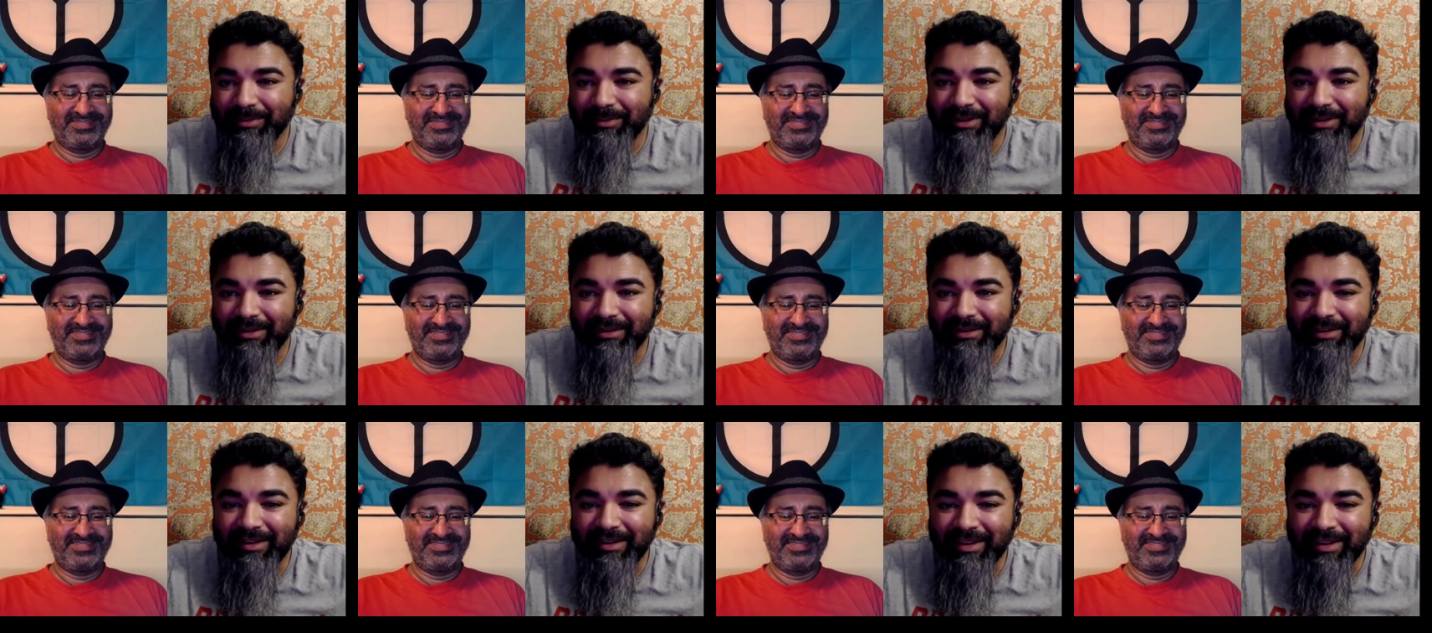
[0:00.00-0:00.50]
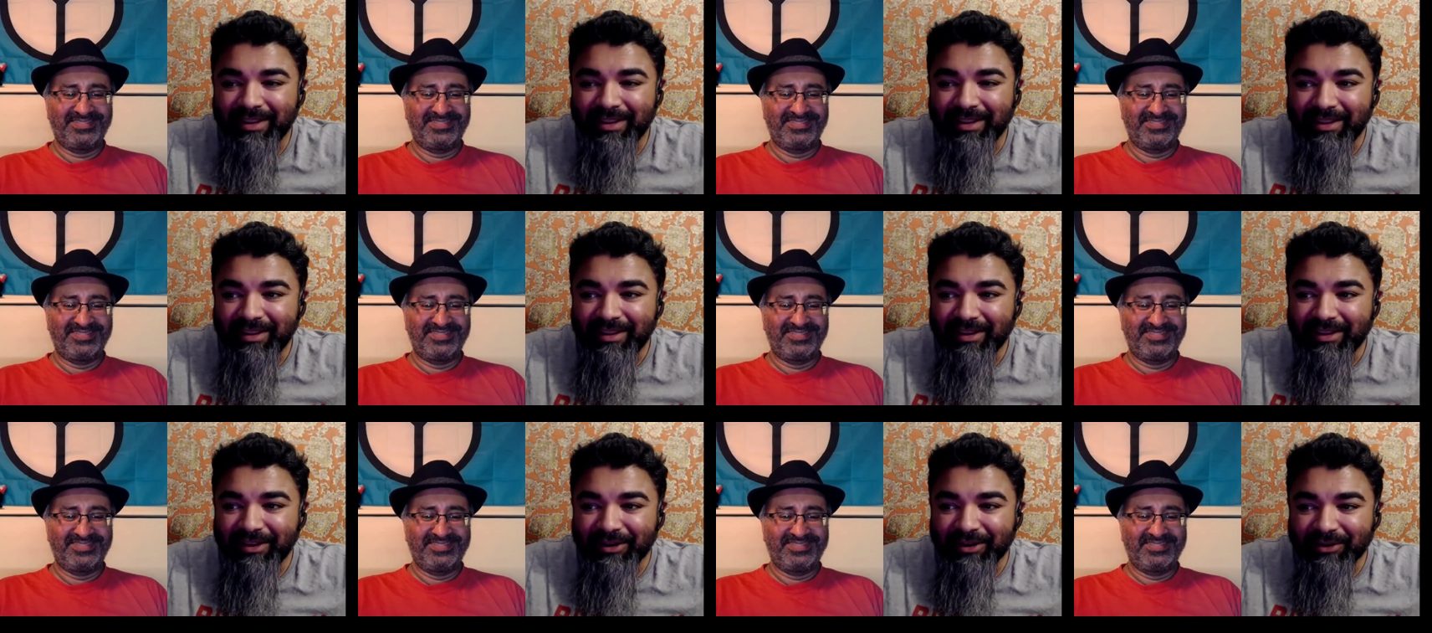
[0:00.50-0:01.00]
Speaker 1: But
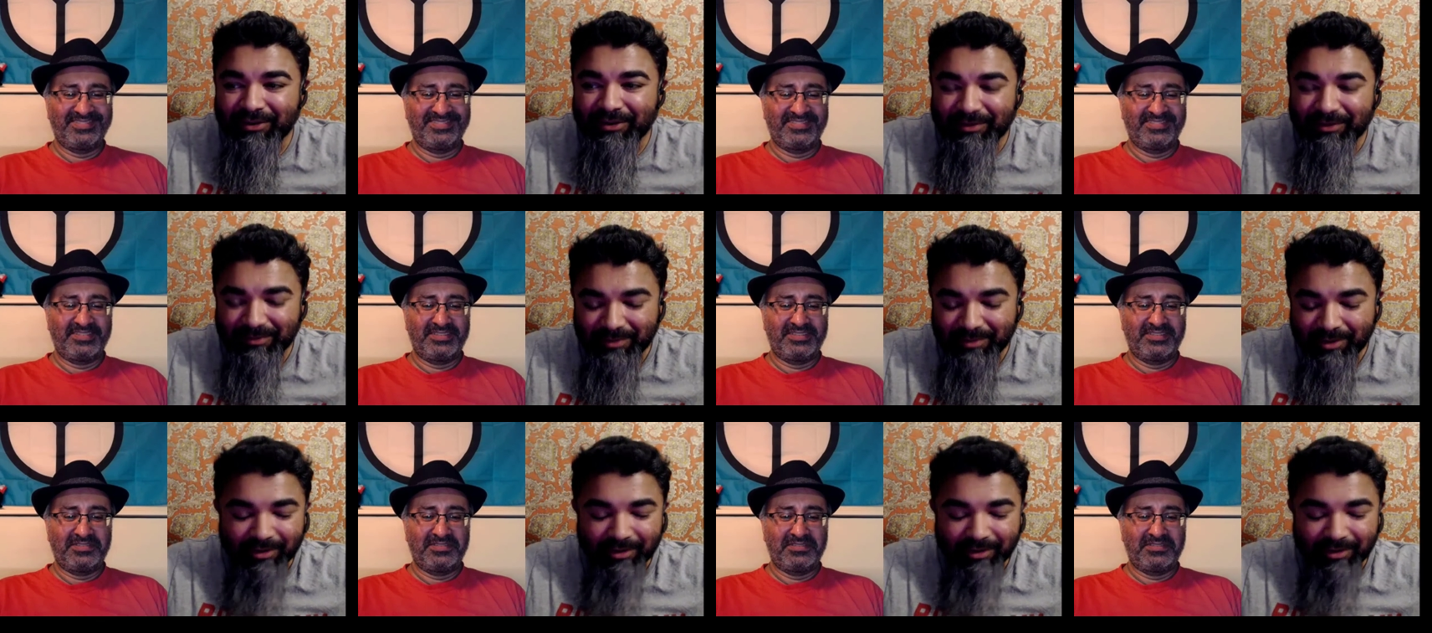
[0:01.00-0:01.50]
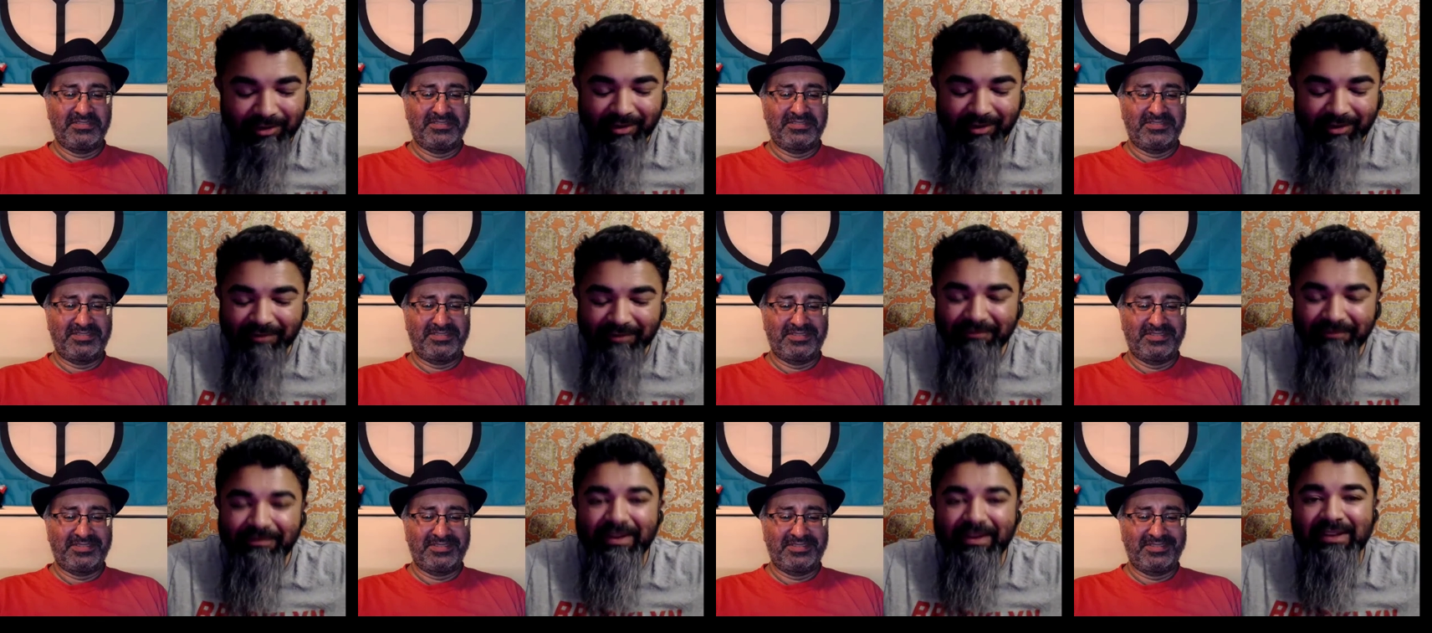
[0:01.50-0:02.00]
you know,
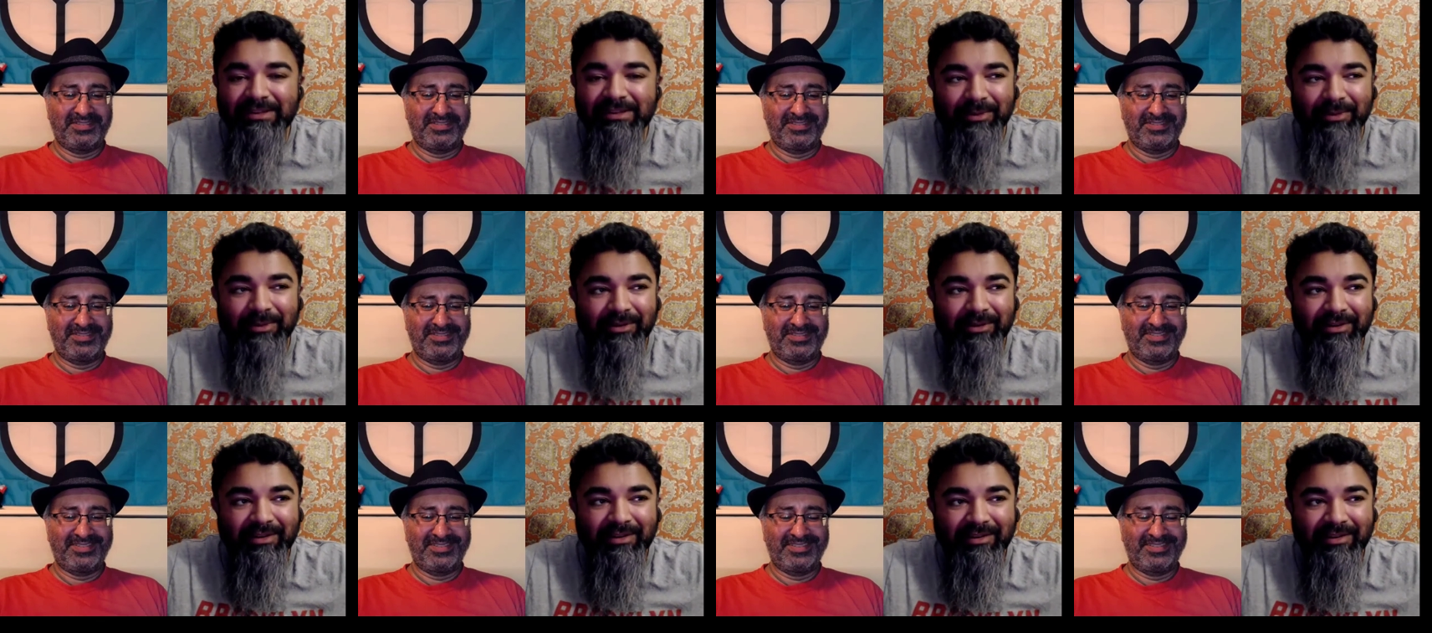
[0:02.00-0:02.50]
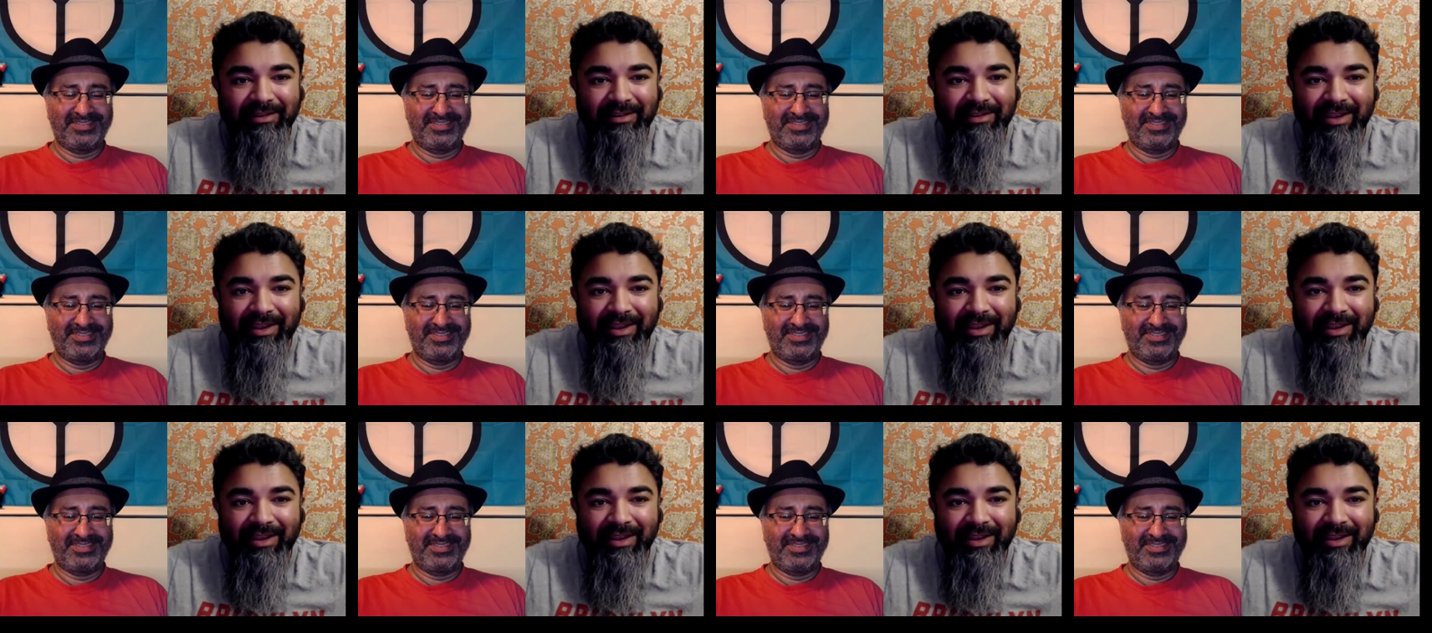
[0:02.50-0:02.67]
on Facebook,